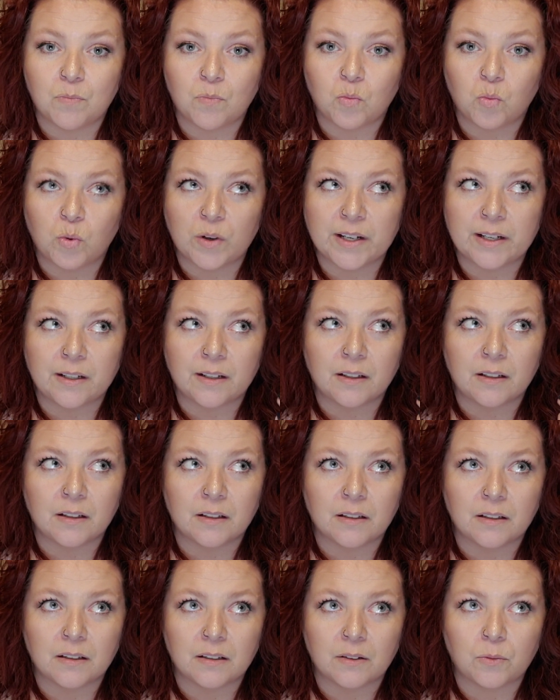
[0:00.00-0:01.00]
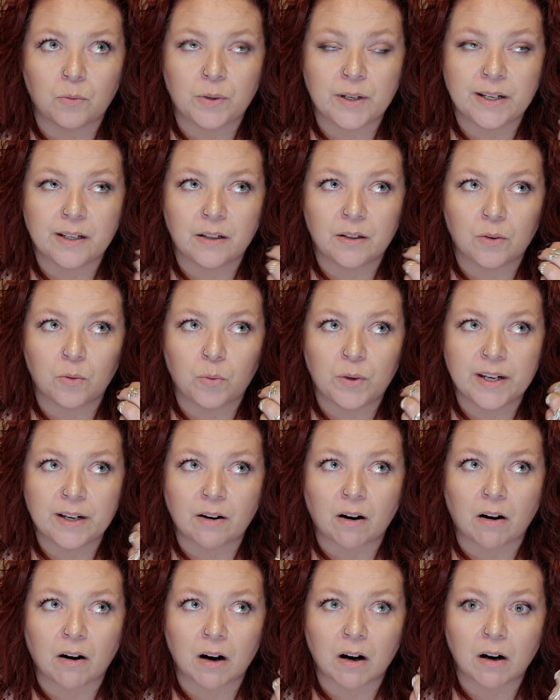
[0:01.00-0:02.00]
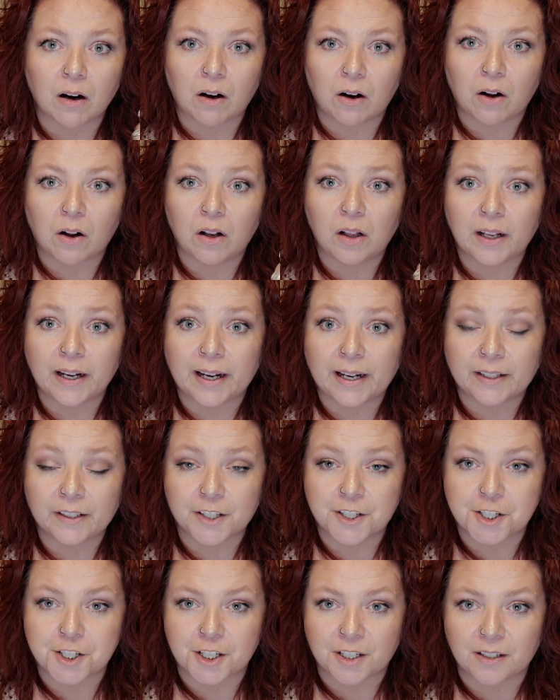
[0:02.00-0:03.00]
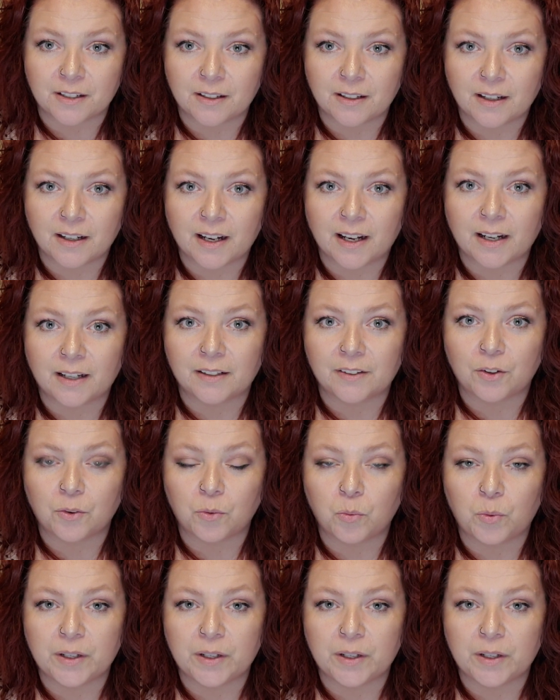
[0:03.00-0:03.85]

We are all energy, and